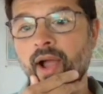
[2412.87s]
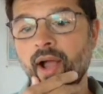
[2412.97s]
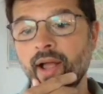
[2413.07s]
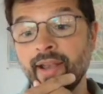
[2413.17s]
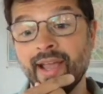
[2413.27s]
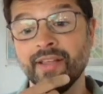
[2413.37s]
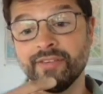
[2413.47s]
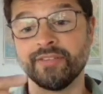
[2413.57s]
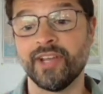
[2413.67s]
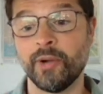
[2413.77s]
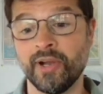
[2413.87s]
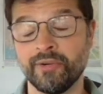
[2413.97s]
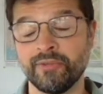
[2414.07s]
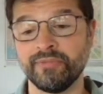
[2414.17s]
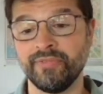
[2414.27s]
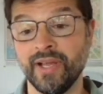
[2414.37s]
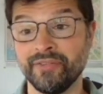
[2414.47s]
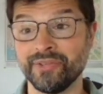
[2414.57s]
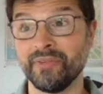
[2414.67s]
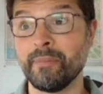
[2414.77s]
And it has a stale while
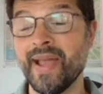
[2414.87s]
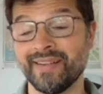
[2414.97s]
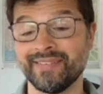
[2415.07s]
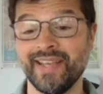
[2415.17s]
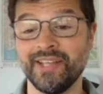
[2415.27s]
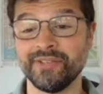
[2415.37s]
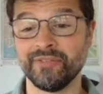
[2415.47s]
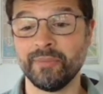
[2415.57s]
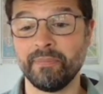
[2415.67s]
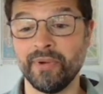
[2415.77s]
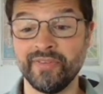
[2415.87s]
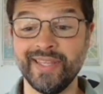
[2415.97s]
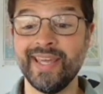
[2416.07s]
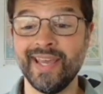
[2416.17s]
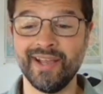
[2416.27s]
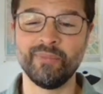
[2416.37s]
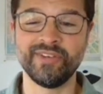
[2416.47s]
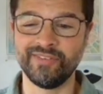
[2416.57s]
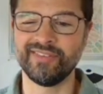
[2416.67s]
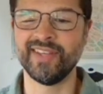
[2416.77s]
sort of max age of a year,
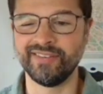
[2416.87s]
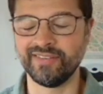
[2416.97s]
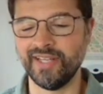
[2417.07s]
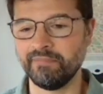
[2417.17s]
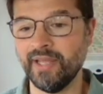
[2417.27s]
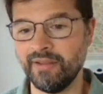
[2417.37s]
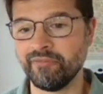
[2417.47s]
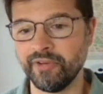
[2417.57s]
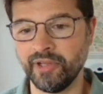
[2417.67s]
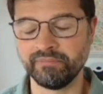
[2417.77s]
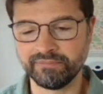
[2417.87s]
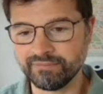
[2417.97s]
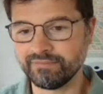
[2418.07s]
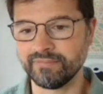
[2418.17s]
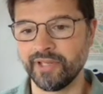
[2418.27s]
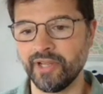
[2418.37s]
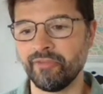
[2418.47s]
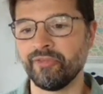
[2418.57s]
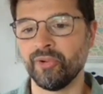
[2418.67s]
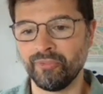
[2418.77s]
which is essentially an infinite,
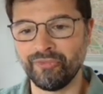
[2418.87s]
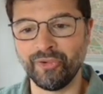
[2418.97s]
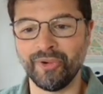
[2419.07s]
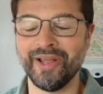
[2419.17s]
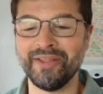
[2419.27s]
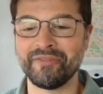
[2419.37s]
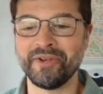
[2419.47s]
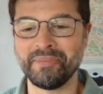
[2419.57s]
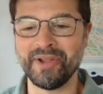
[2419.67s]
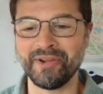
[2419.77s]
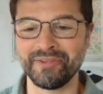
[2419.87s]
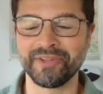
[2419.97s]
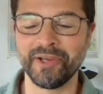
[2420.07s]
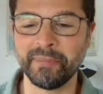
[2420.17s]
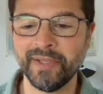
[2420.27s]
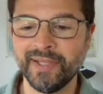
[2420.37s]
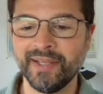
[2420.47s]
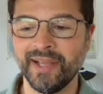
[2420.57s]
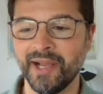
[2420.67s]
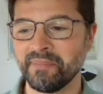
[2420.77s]
for an infinite period of time,
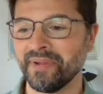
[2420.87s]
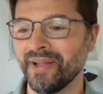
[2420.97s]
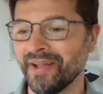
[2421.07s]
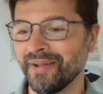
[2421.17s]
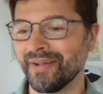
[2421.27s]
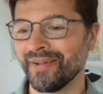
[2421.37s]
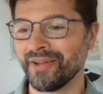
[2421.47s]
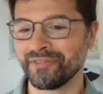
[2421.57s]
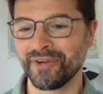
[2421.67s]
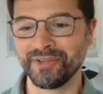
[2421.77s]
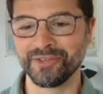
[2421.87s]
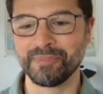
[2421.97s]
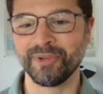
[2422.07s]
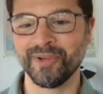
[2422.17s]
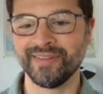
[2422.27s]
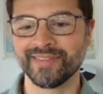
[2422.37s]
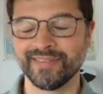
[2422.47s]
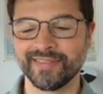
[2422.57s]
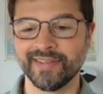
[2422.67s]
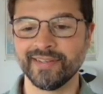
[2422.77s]
as far as a deploy is
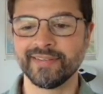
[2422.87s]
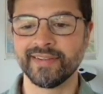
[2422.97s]
concerned.